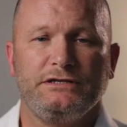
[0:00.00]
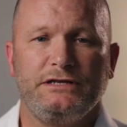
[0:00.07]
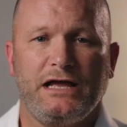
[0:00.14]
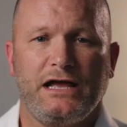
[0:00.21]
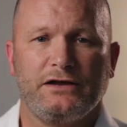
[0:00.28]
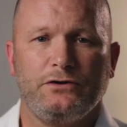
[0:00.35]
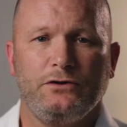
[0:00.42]

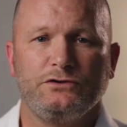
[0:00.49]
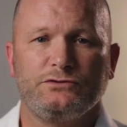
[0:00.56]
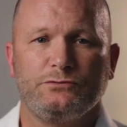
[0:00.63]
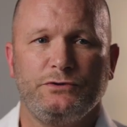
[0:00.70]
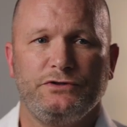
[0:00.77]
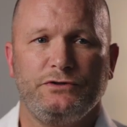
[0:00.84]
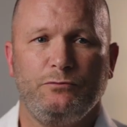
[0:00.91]
diagnosed
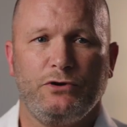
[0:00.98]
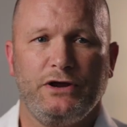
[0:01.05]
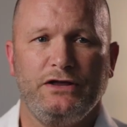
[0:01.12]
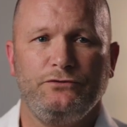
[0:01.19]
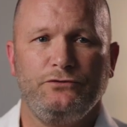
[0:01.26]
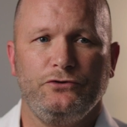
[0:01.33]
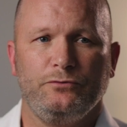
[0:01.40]
with a
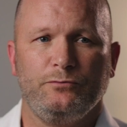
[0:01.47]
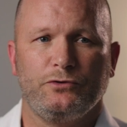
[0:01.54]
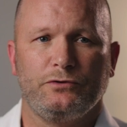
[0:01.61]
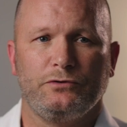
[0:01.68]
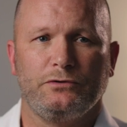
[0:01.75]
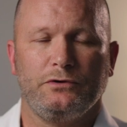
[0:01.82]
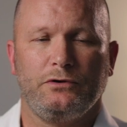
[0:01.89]
brain
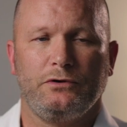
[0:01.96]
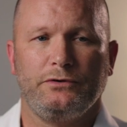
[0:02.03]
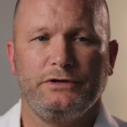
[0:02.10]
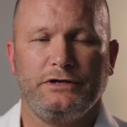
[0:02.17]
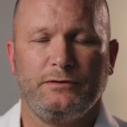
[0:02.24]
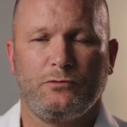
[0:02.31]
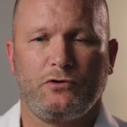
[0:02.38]
tumor on
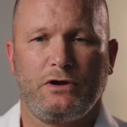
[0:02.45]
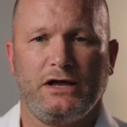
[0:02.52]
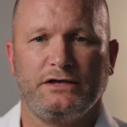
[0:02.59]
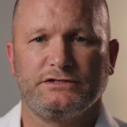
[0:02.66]
an MRI